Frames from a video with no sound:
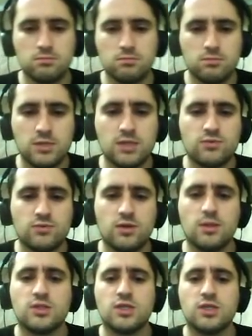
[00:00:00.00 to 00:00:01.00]
these were
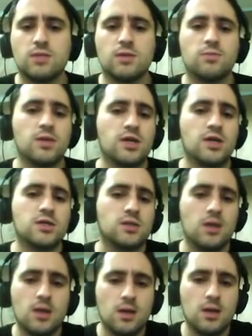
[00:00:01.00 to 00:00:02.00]
legitimate players.
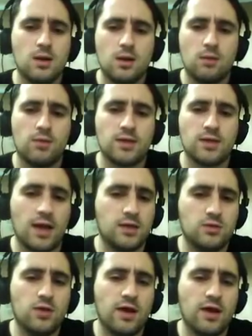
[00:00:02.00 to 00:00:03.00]
But I
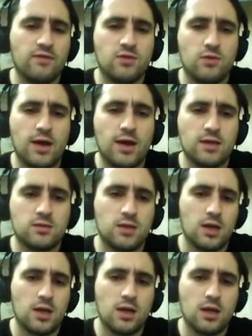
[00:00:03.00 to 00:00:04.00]
do have the right
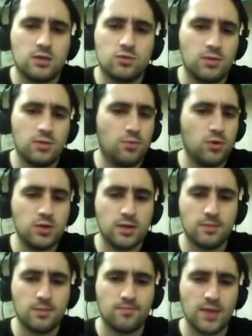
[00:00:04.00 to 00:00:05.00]
to report
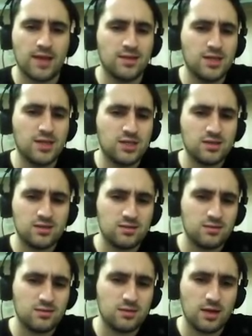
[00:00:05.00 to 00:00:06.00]
them. And Leeches
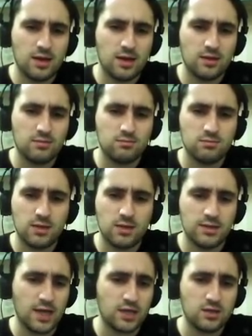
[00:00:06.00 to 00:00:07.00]

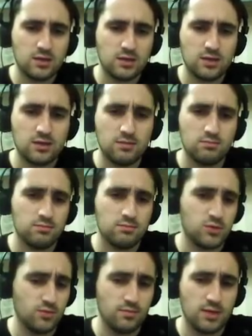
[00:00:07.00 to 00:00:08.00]
is actually,
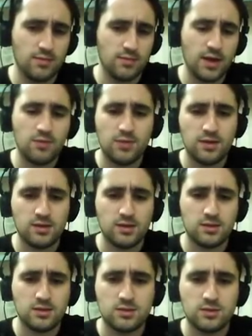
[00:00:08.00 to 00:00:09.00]
in my
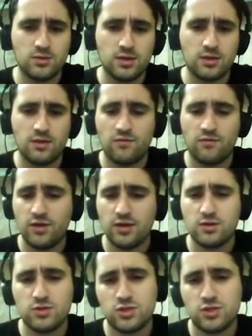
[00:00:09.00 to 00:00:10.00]
opinion, is doing a very
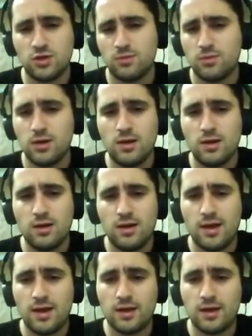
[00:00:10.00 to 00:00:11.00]
good job
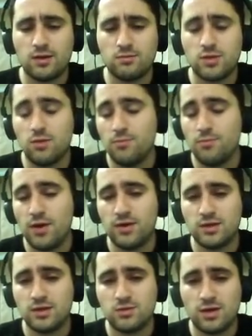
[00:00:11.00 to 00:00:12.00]

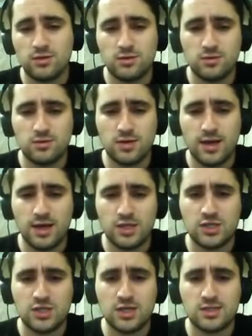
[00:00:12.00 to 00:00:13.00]
comparing to other
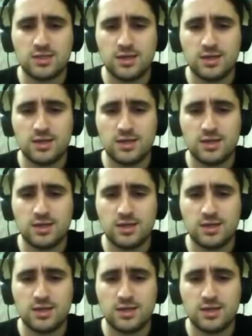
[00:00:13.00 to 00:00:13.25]
chess